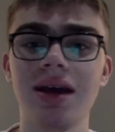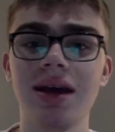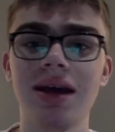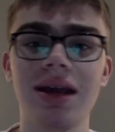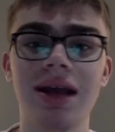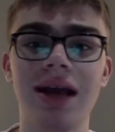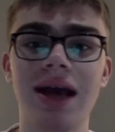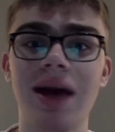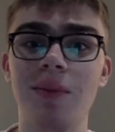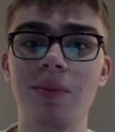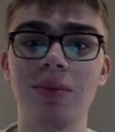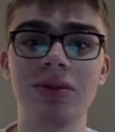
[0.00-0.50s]

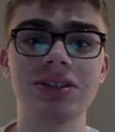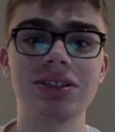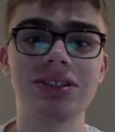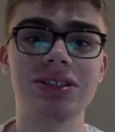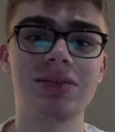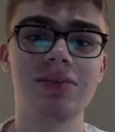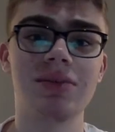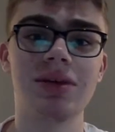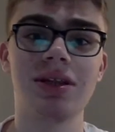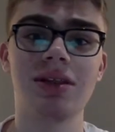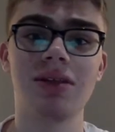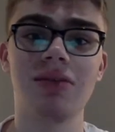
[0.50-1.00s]
it happens
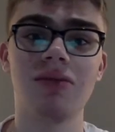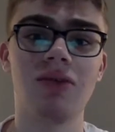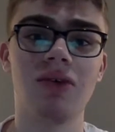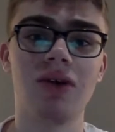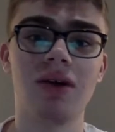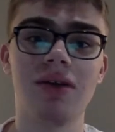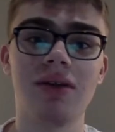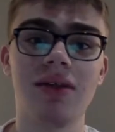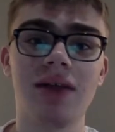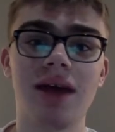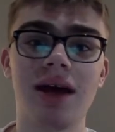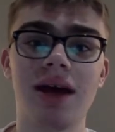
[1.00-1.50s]
to be the
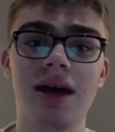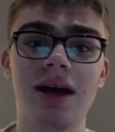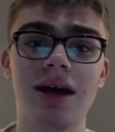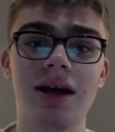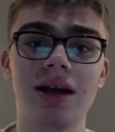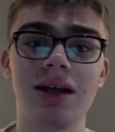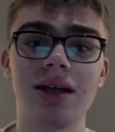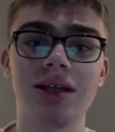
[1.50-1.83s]
one that